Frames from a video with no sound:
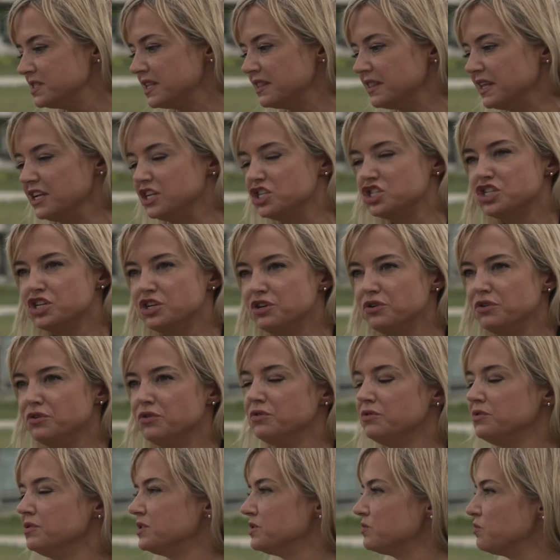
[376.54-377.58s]
that they
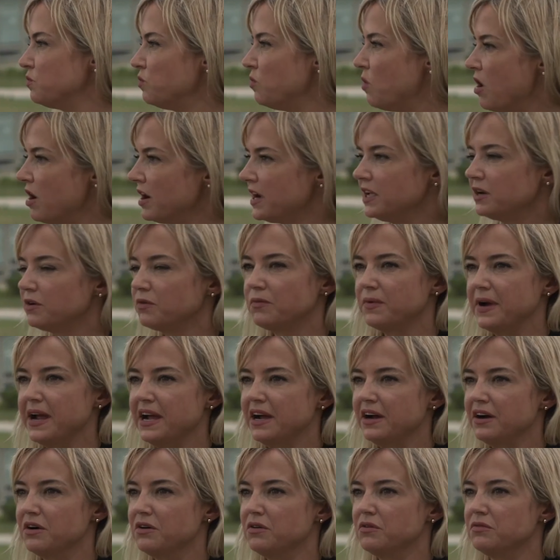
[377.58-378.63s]
choose, walking
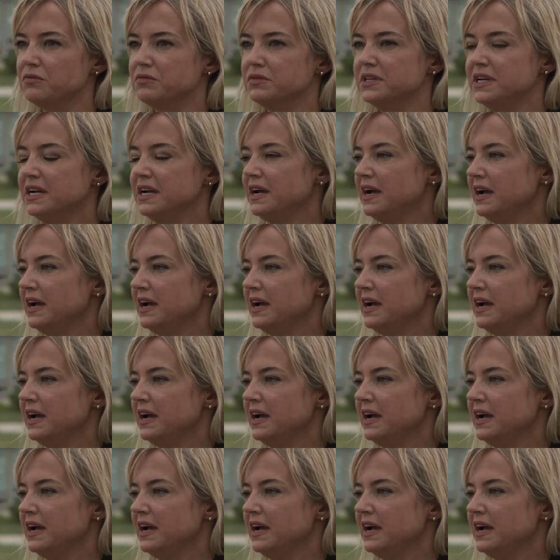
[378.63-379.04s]
around,